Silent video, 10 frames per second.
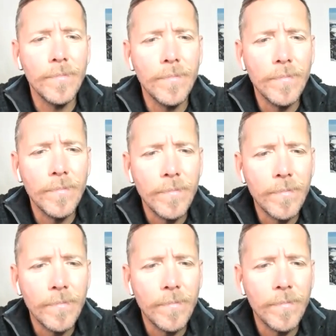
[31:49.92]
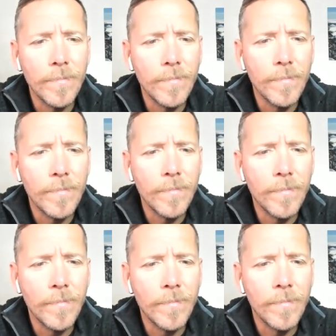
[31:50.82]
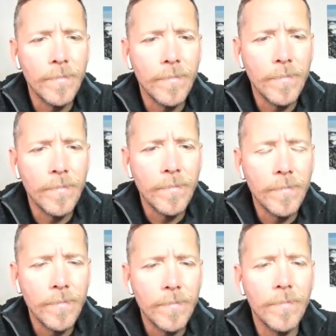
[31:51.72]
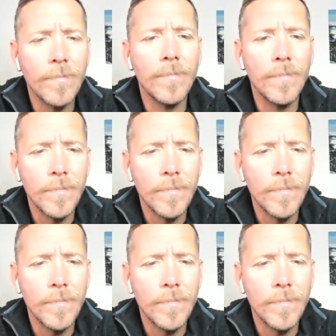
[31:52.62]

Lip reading: [no speech]